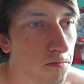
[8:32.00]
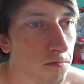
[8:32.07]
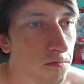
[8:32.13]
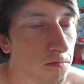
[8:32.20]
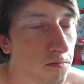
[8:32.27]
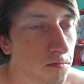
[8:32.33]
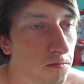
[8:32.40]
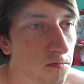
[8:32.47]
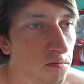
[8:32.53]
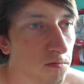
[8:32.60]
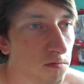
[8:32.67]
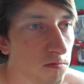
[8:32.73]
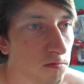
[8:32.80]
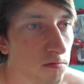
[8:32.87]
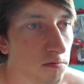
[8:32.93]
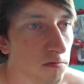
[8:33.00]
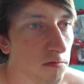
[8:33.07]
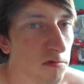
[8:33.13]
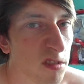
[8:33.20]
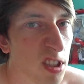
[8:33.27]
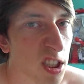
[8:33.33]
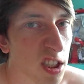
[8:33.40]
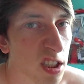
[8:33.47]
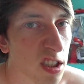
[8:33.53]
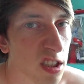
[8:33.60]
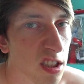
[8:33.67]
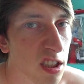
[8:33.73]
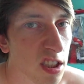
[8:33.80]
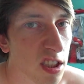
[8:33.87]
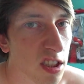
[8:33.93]

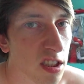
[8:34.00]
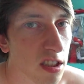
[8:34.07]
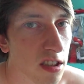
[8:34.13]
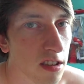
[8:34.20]
No one is speaking in this clip.